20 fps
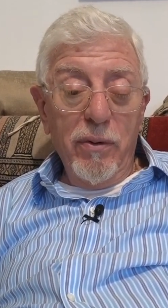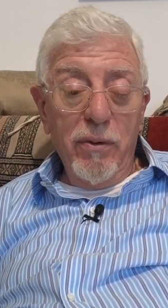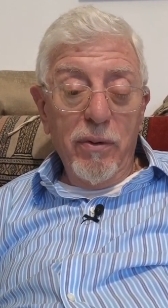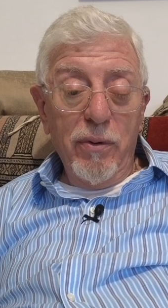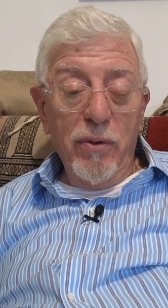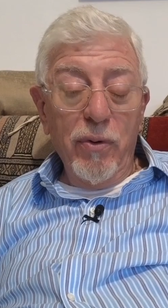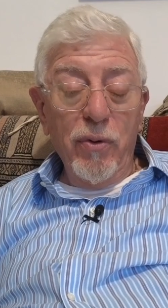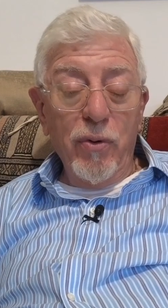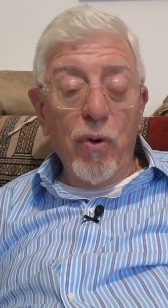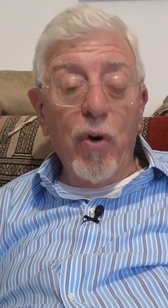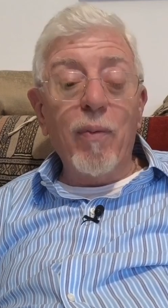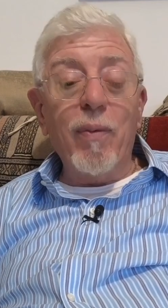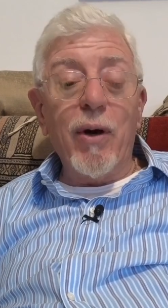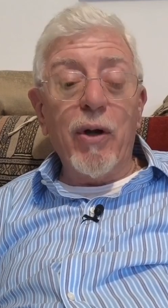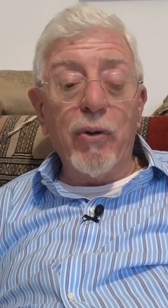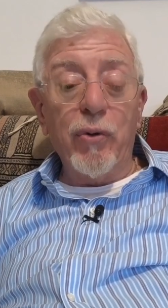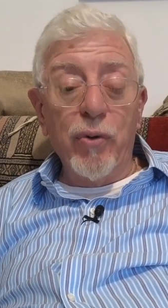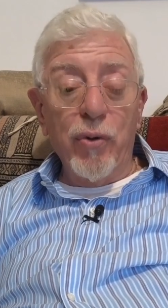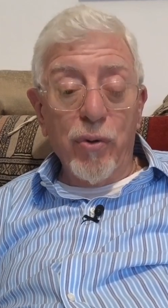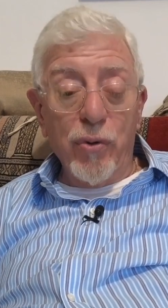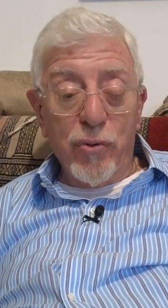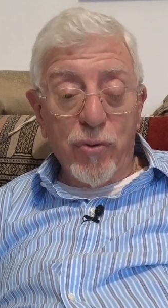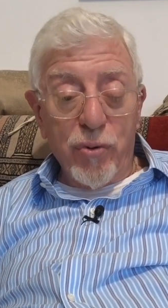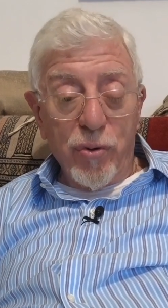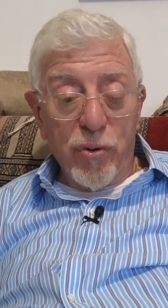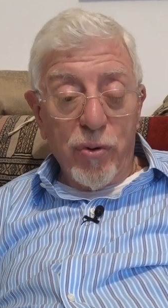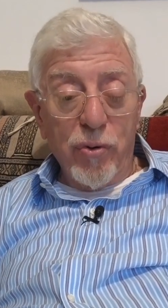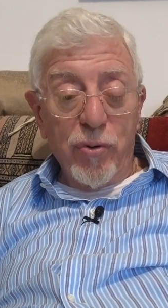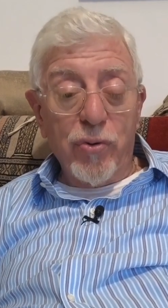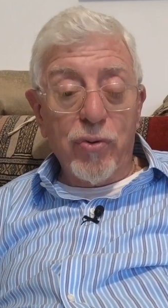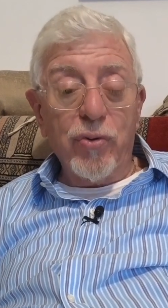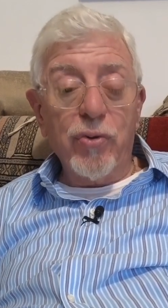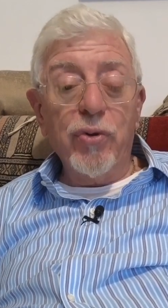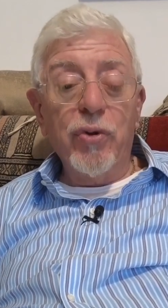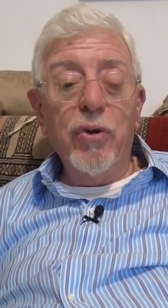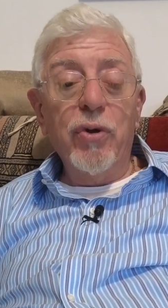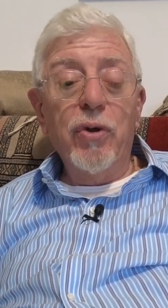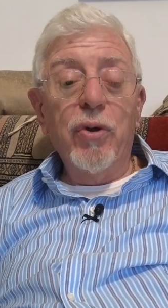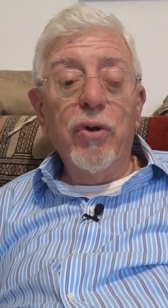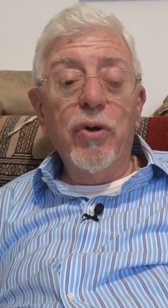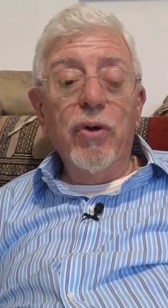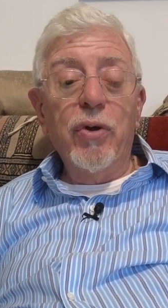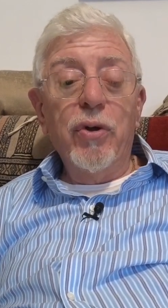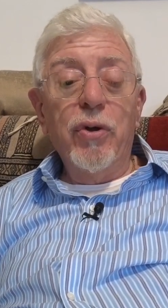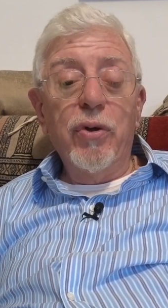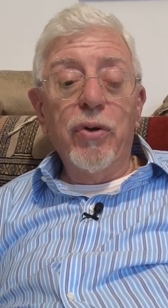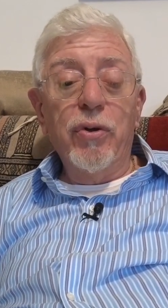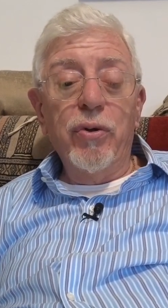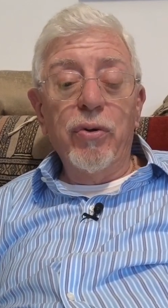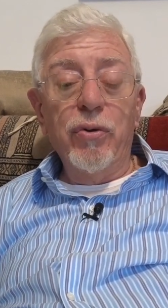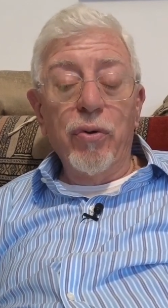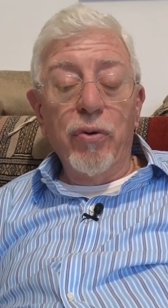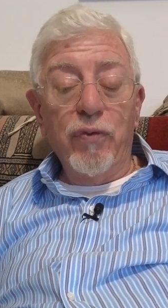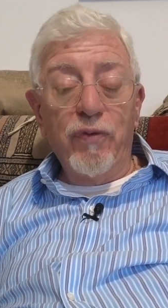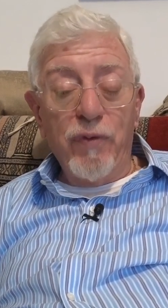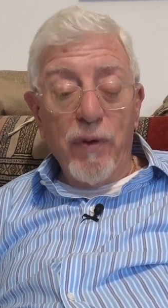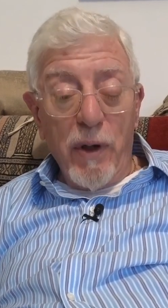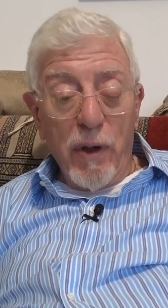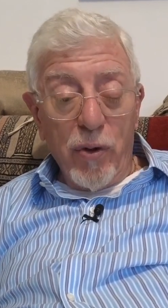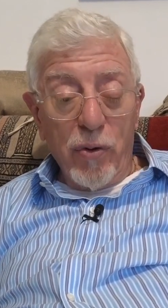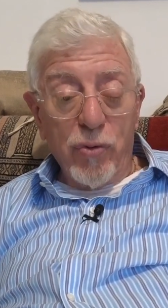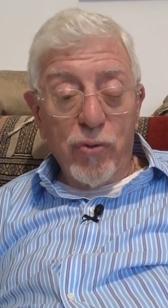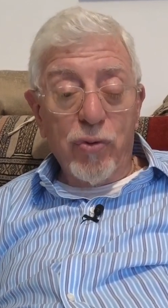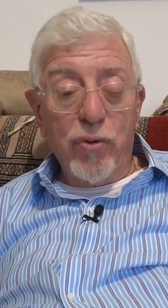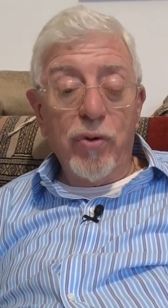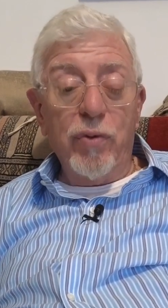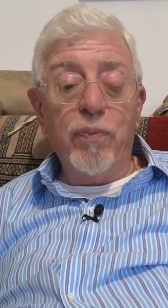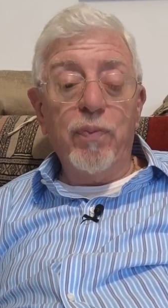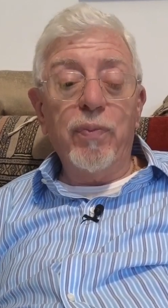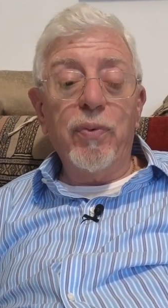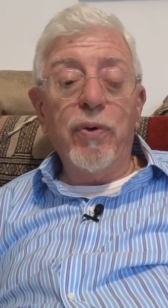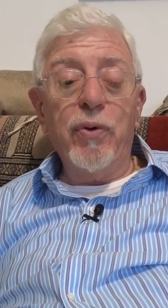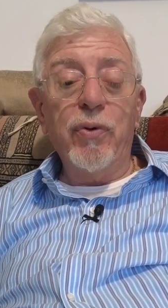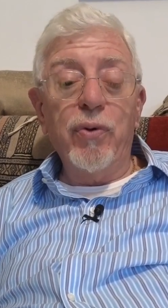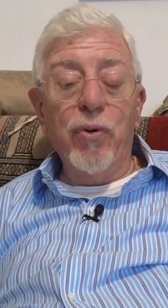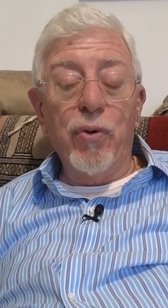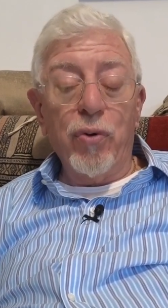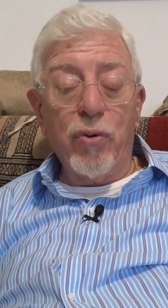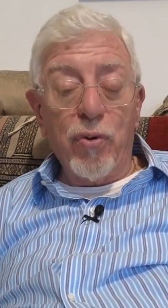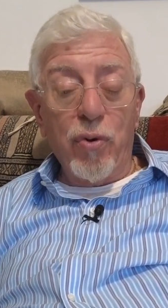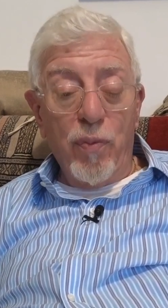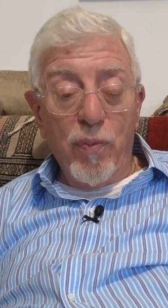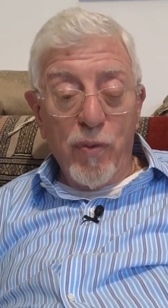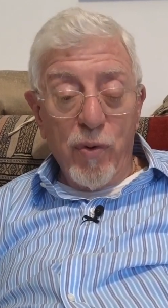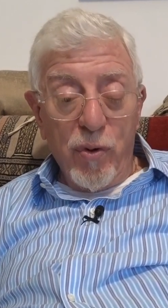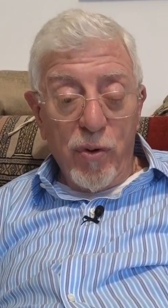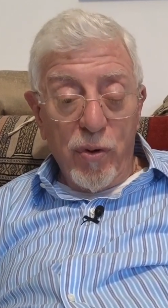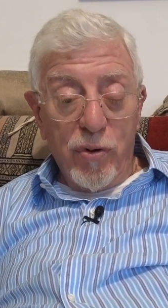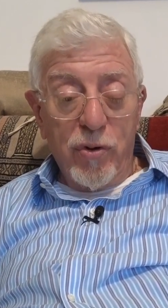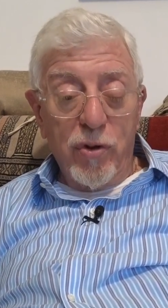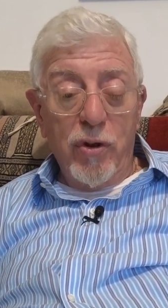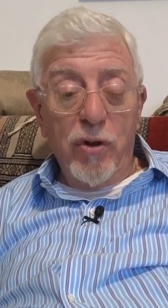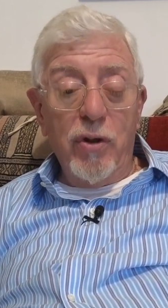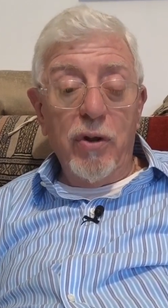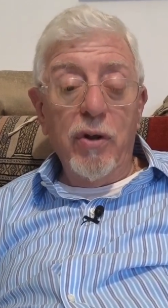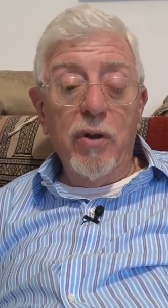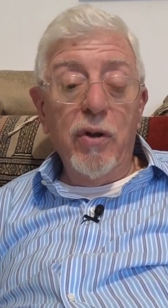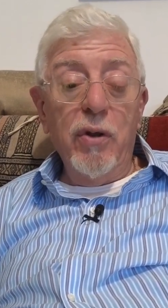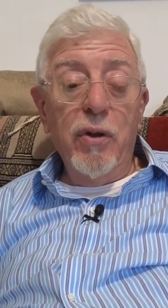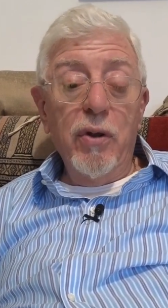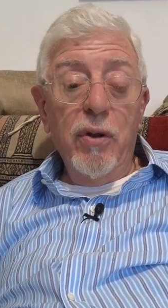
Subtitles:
You know about your church, your fellowship, your community.